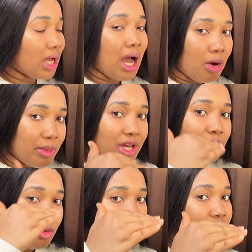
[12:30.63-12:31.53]
how many
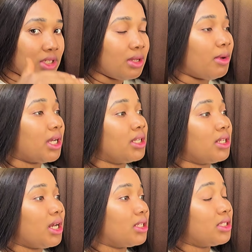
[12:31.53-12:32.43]
moves the market
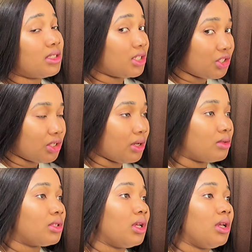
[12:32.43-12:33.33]
has dished
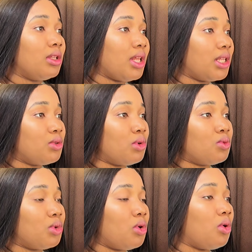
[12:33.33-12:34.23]
out? That is what
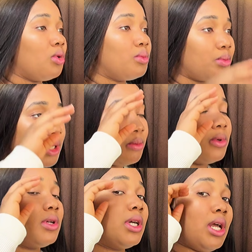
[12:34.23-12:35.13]
we call peep
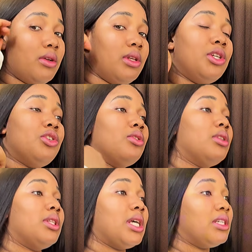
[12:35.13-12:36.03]

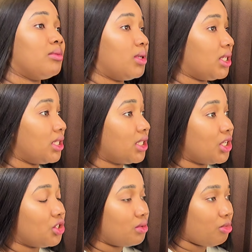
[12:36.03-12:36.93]
calculation. That is
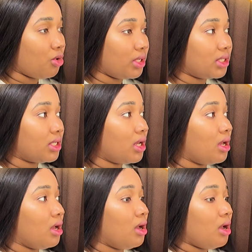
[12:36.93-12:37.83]
percentage in point.
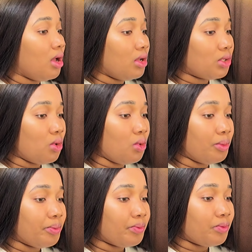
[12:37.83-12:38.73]
So